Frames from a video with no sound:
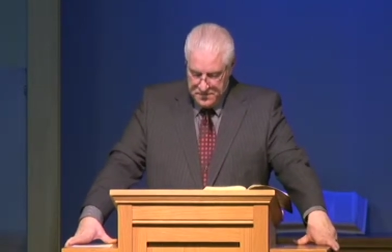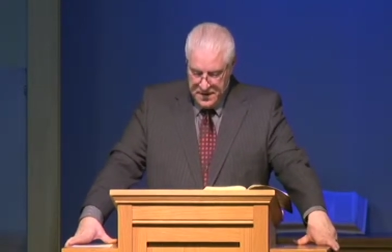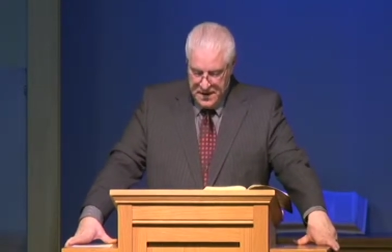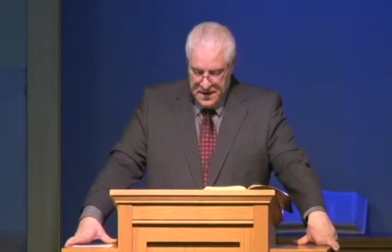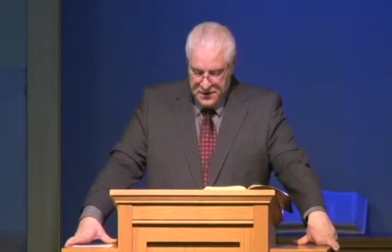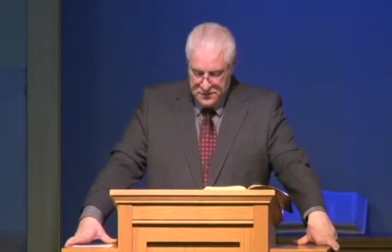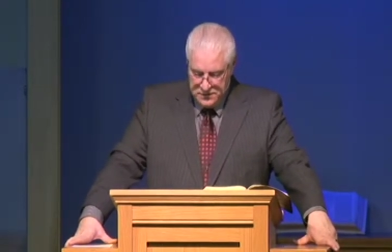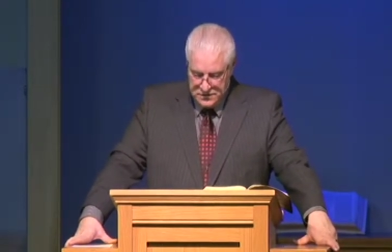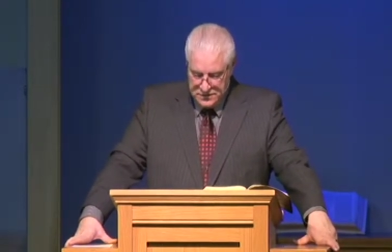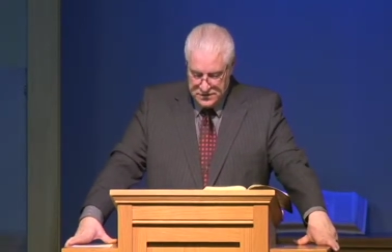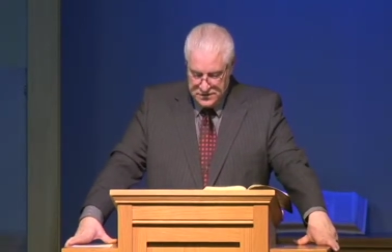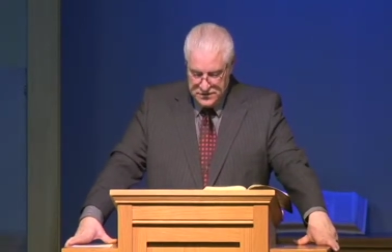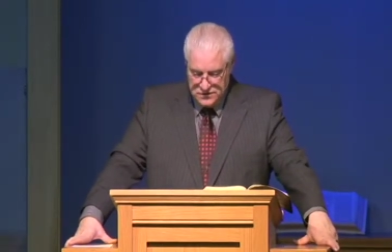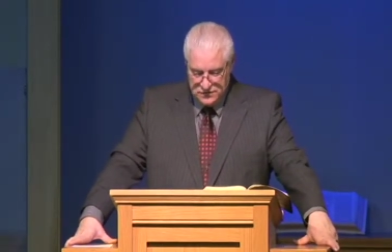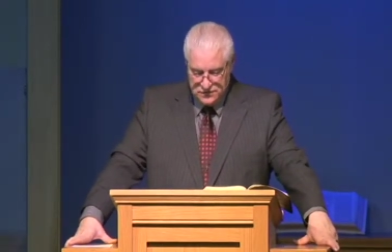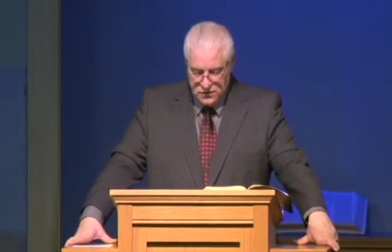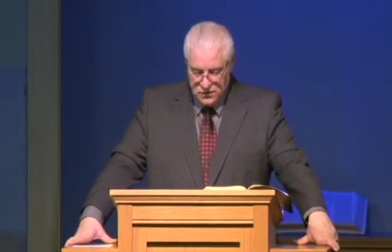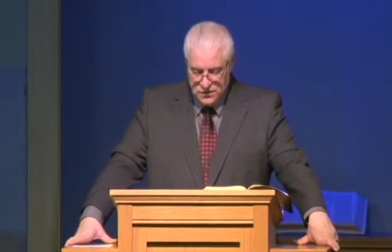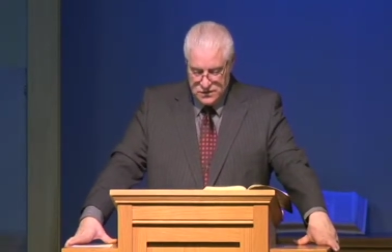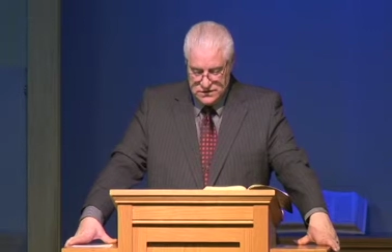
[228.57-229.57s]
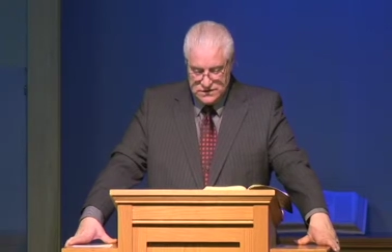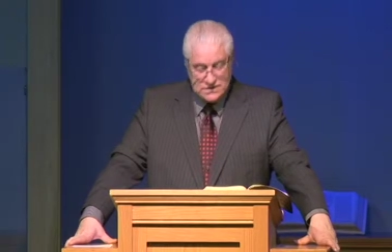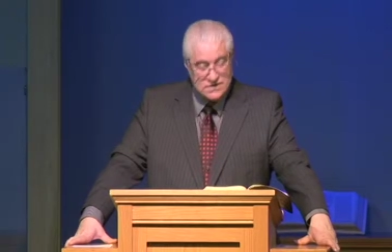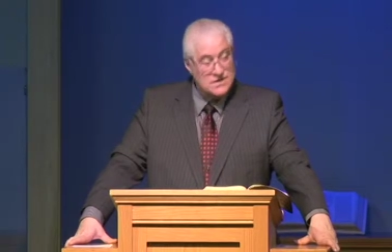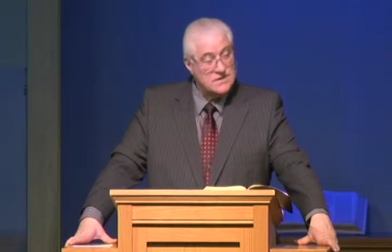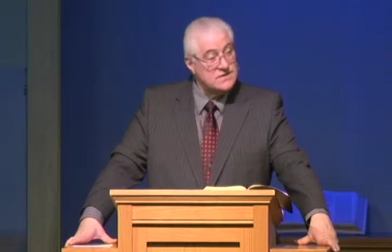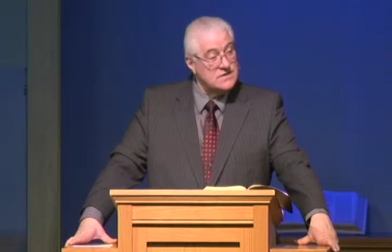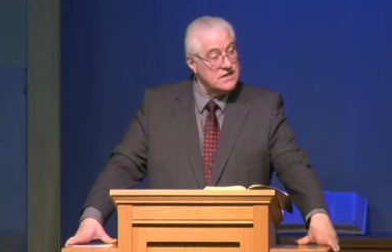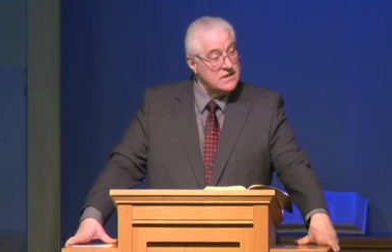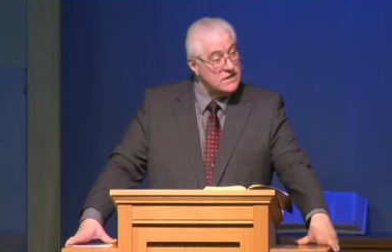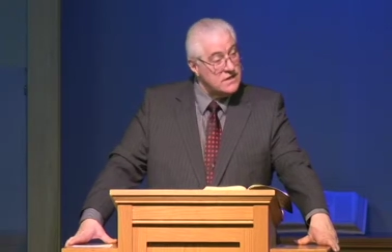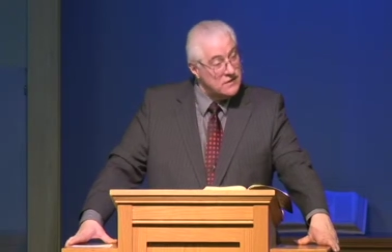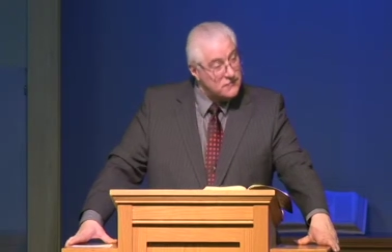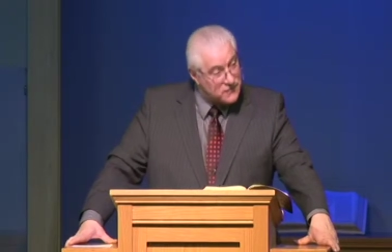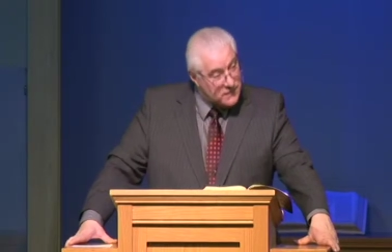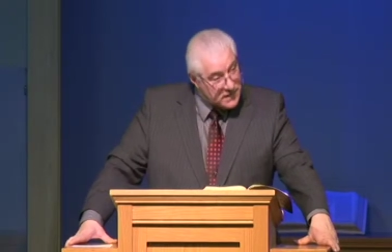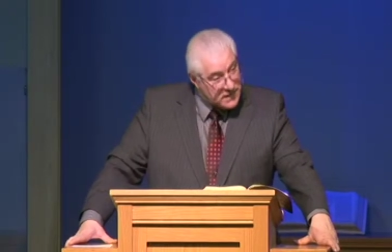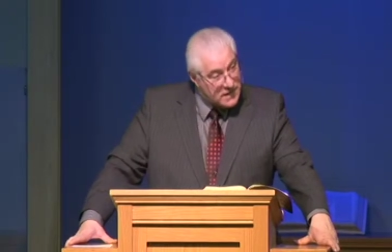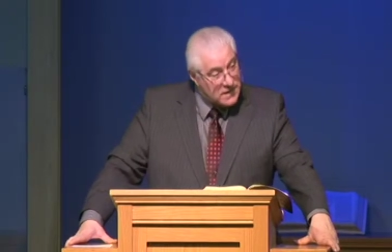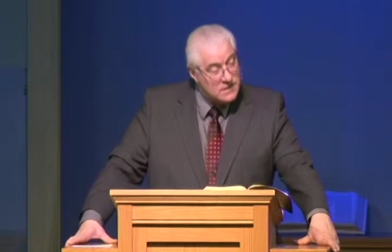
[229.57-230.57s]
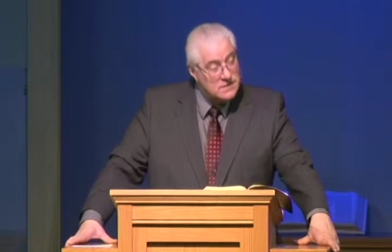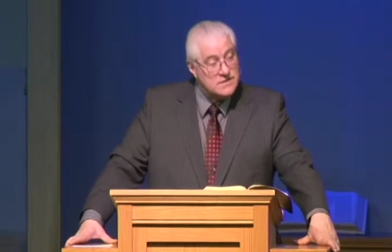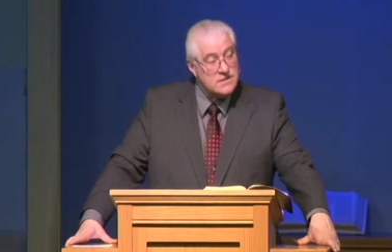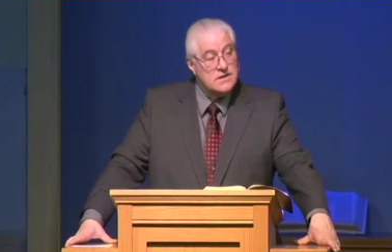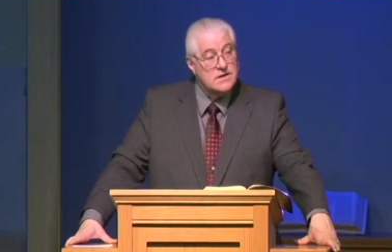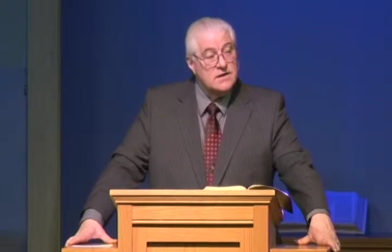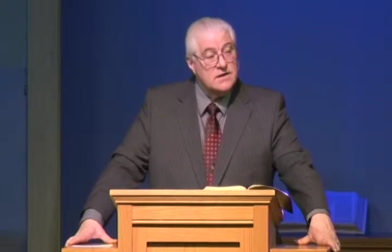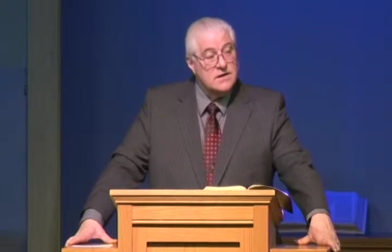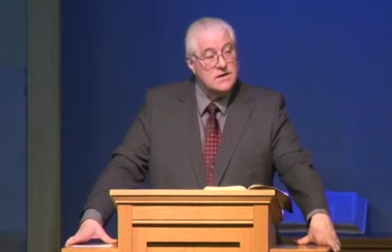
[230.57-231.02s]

Now, this is, of course, significant